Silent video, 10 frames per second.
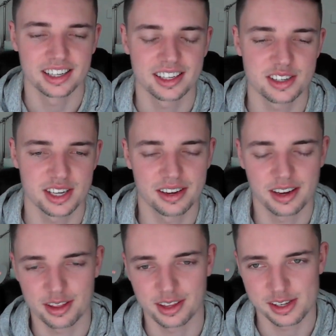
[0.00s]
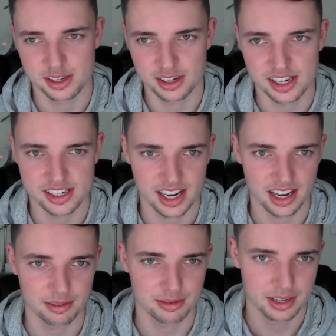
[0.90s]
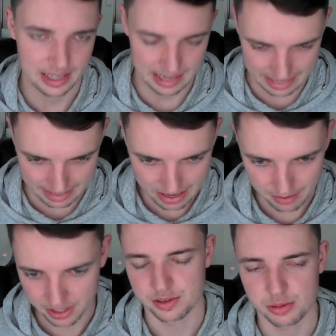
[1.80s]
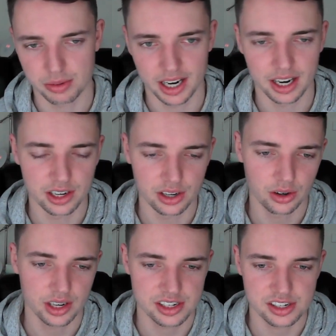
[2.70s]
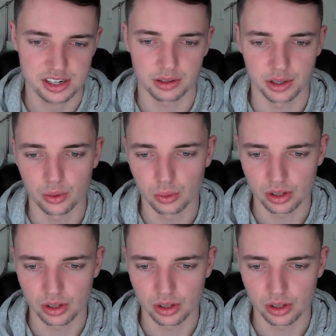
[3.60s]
Because I think it's nice to have everything spread out and not necessarily all